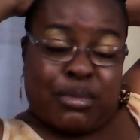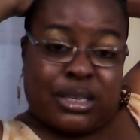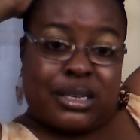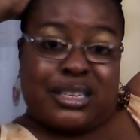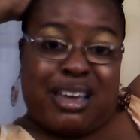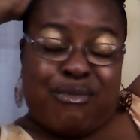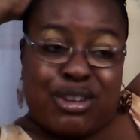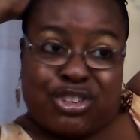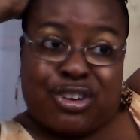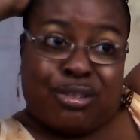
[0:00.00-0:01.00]
Mr.
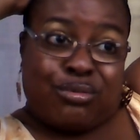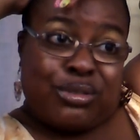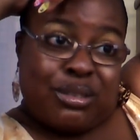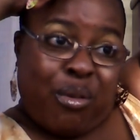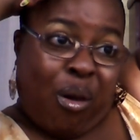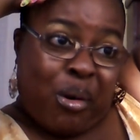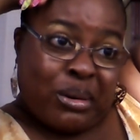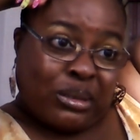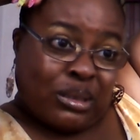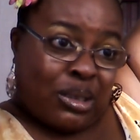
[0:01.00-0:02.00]
Devin Jones
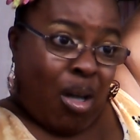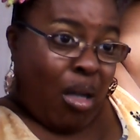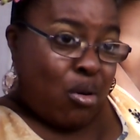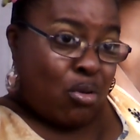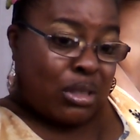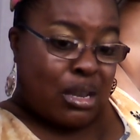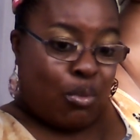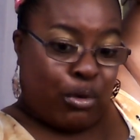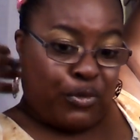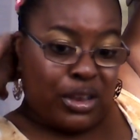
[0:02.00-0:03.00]
hooked
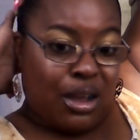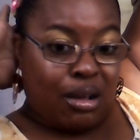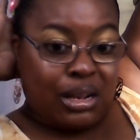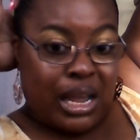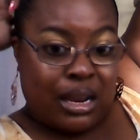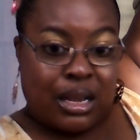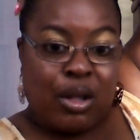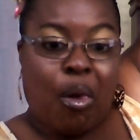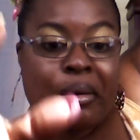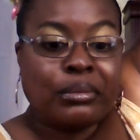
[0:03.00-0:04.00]
up with a young lady